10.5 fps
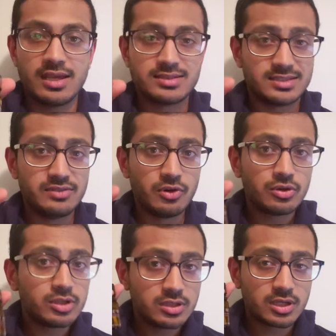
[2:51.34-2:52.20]
Steve-O
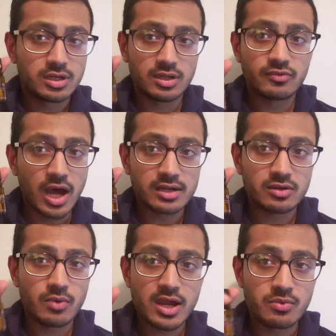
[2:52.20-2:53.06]
could, could have
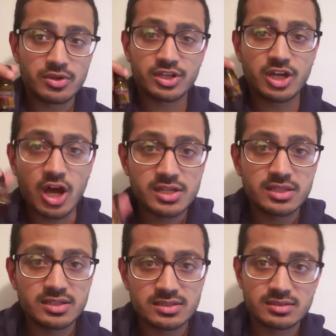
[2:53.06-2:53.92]
gotten away with
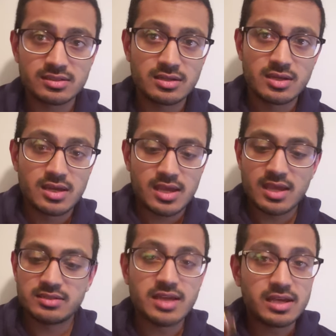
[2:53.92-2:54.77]
cutting this
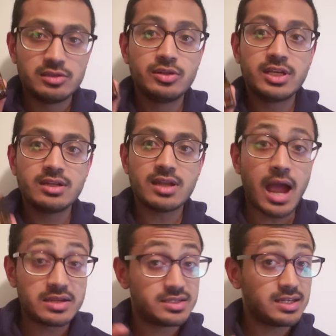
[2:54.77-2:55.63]
and diluting it.
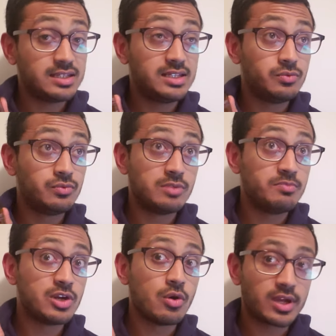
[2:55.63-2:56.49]
I'd say he would have
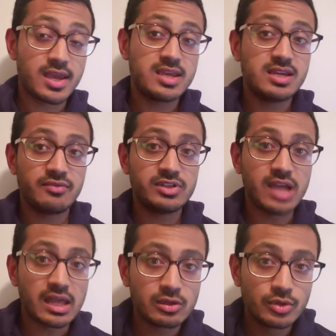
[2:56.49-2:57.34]
been okay if he
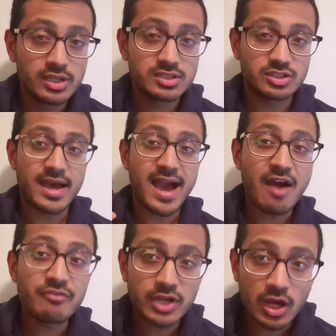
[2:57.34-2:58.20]
diluted it to
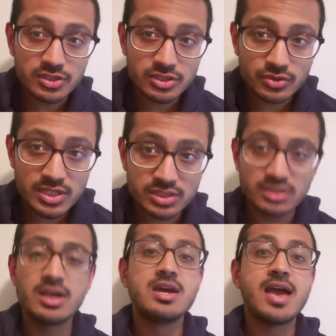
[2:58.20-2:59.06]
half the
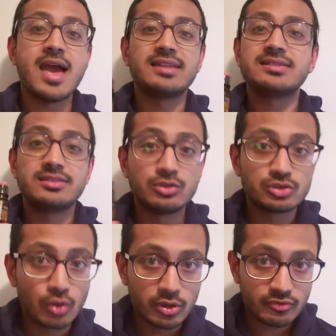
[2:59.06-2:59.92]
concentration and still
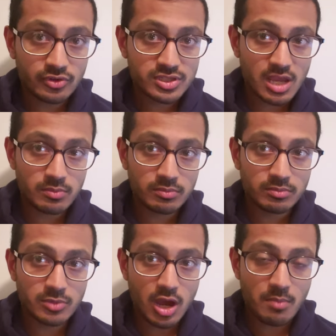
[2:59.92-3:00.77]
sold it for the same
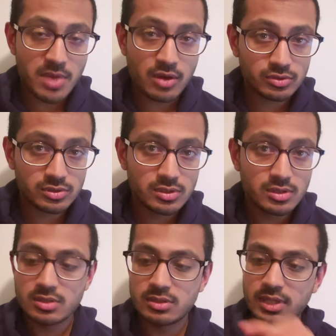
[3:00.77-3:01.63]
amount,
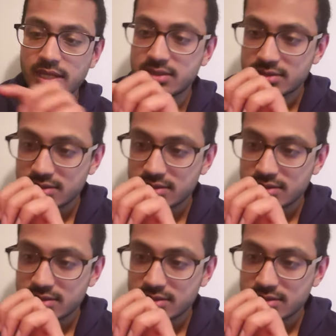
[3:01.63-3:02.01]
like